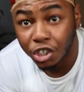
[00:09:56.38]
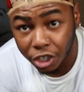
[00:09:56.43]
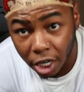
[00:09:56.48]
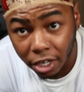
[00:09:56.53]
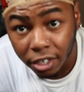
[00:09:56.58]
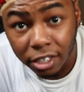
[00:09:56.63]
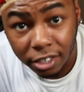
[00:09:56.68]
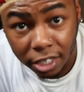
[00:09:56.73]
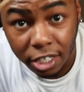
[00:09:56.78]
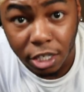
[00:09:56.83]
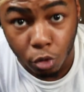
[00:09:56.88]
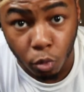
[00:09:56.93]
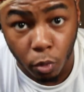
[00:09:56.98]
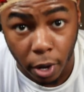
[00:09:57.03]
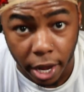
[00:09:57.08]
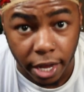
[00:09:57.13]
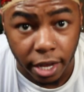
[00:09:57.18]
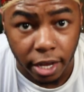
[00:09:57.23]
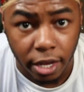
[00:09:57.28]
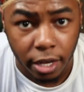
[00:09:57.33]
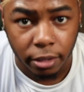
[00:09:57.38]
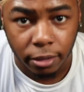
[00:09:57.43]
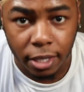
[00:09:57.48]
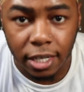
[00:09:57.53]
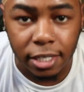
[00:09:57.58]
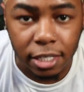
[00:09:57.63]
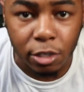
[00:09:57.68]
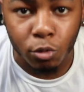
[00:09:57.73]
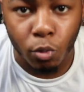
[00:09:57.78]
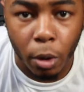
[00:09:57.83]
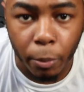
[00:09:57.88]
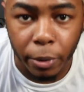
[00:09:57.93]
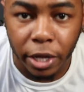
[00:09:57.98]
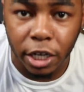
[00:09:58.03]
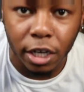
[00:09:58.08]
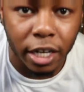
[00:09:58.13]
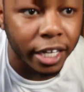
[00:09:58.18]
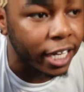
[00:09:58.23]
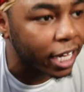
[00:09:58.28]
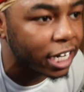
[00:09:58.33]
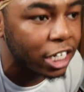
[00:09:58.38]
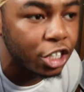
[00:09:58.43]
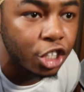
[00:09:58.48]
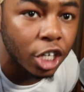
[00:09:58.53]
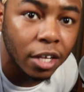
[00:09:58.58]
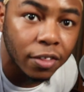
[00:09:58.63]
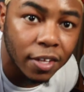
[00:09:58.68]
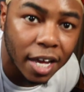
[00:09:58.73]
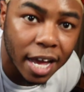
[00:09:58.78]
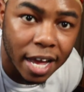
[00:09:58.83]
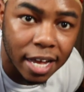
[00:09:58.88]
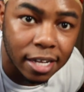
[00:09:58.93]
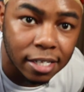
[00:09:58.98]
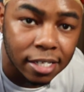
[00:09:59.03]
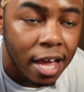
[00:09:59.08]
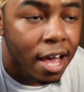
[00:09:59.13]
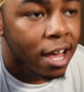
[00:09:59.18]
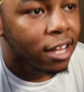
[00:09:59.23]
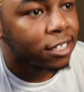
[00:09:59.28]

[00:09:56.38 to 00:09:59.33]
each other this way. This is what we look at each other as.